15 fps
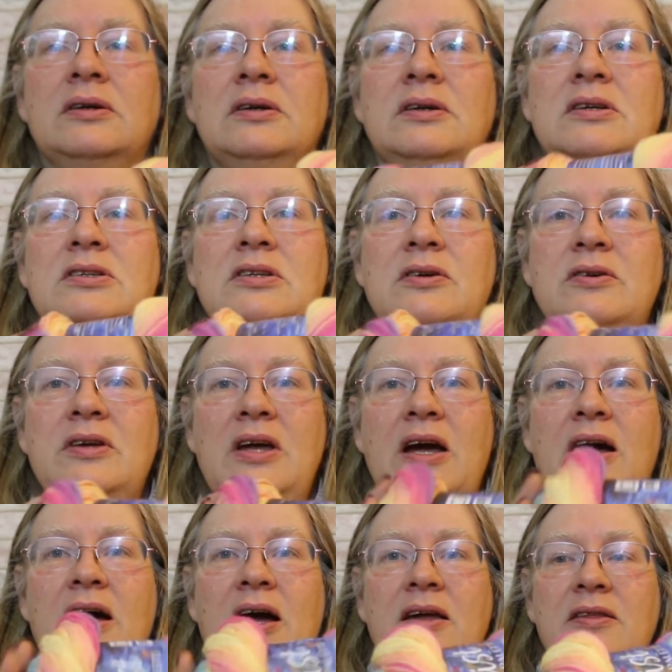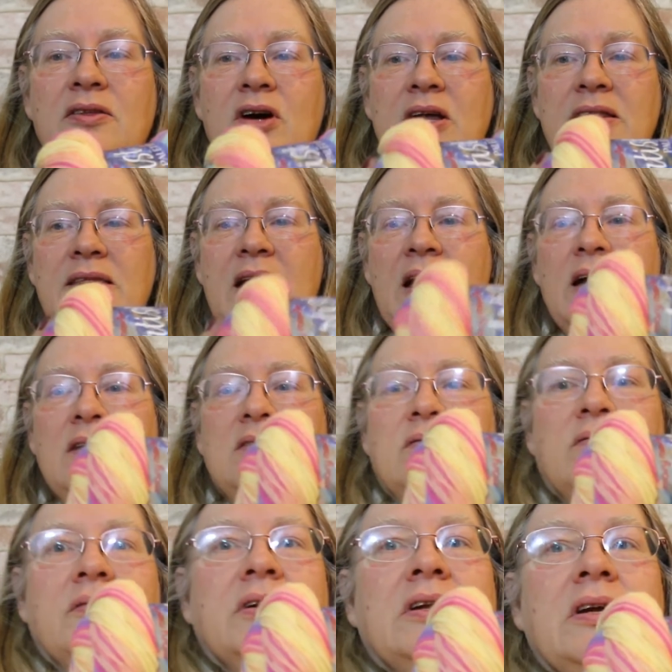So yeah, I thought that
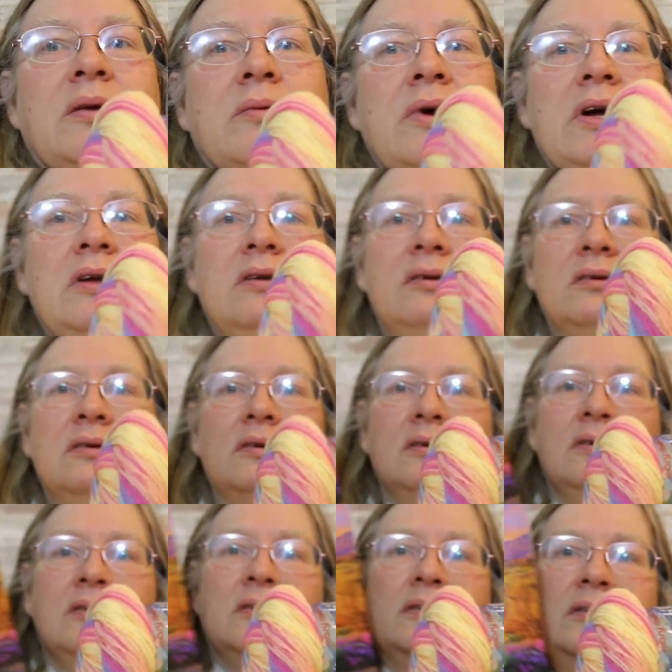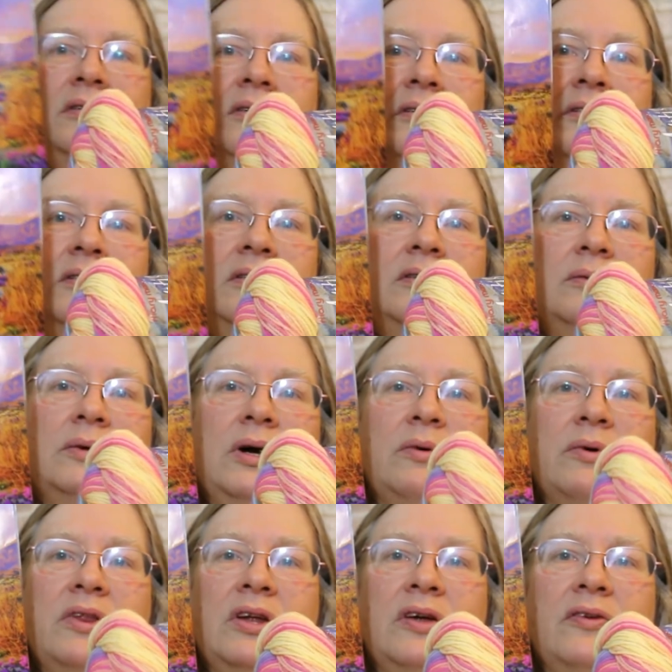really went well
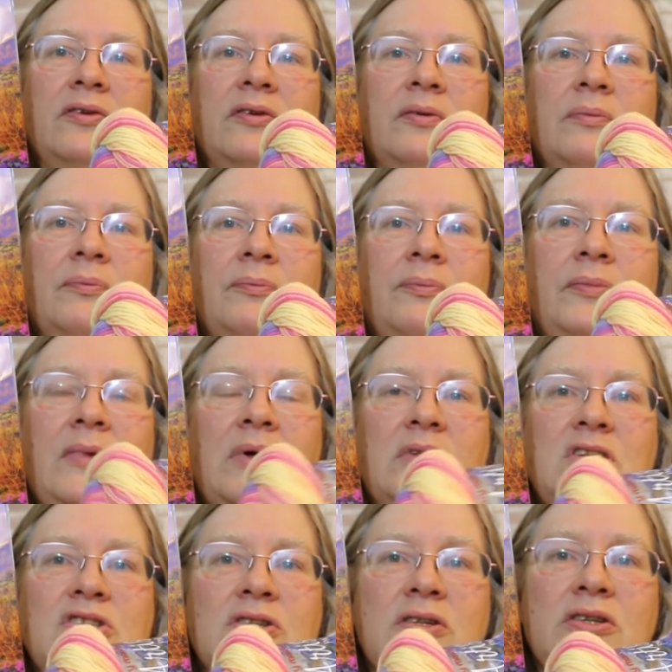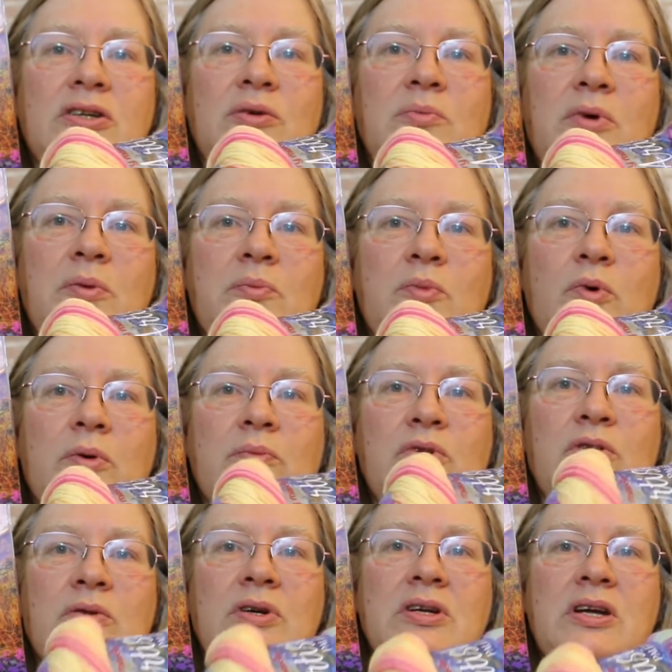with this. Now these are a little bit more
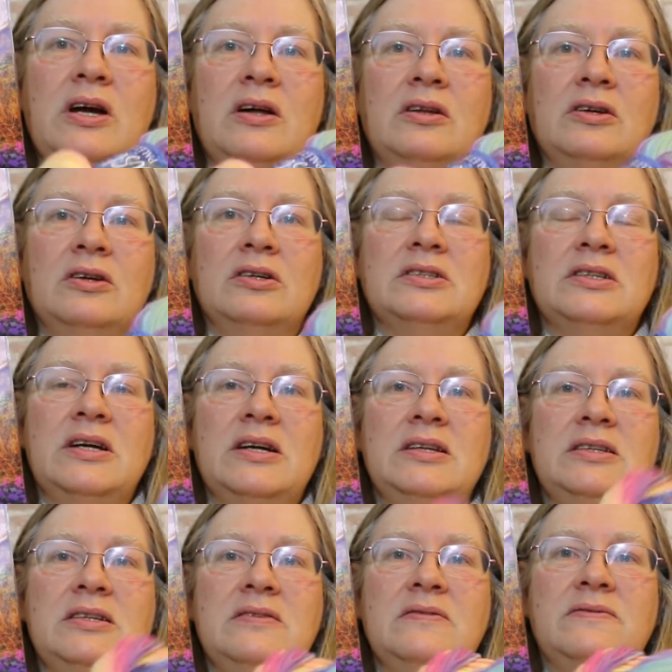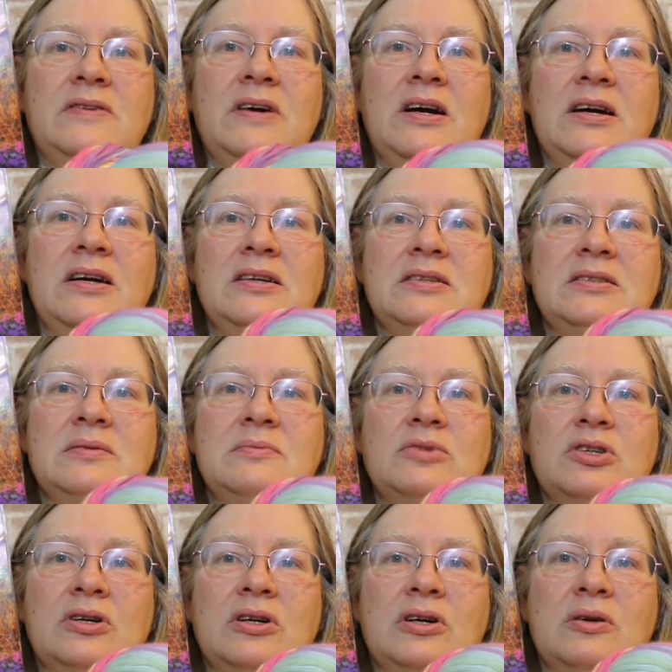muted colors. I did find some
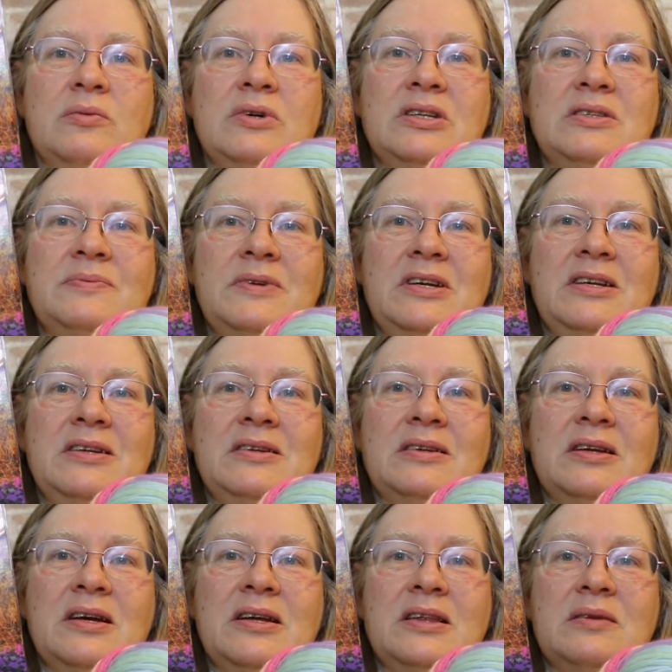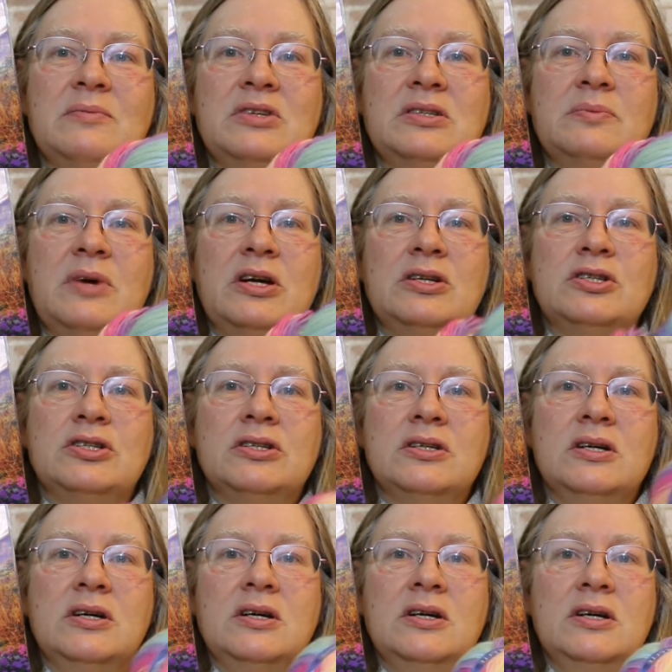darker ones, but I didn't like them as much.
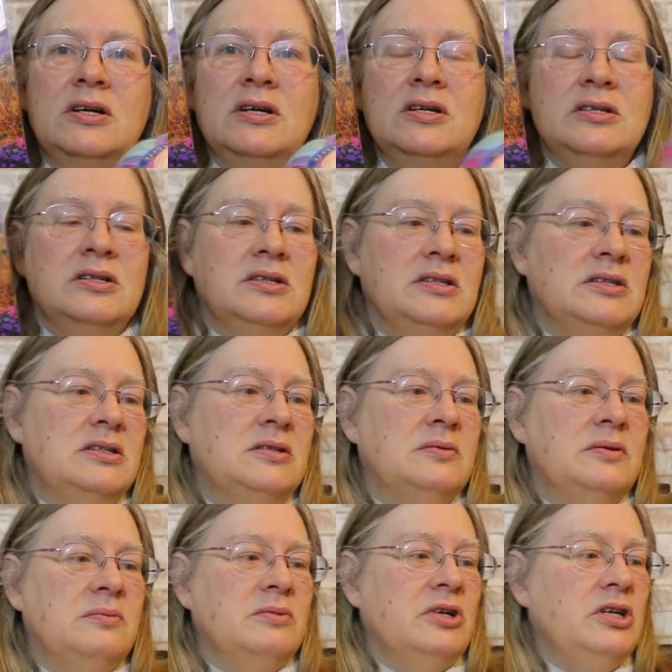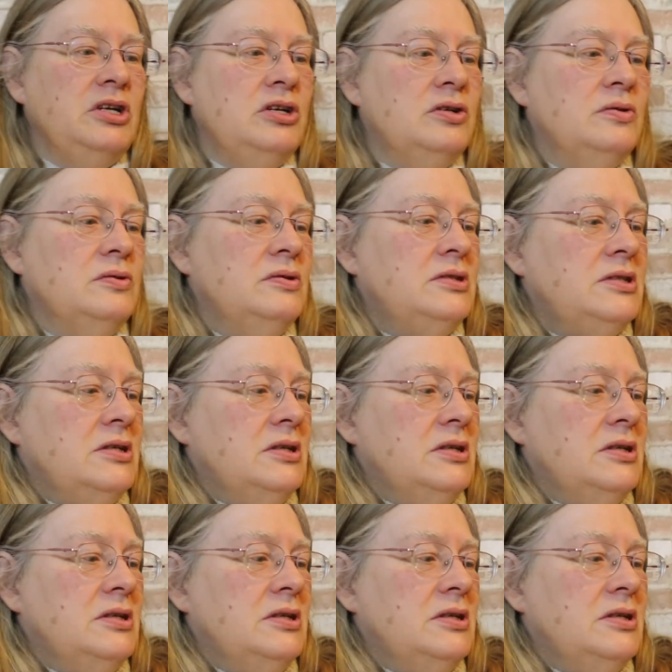So this is what I'm going to use.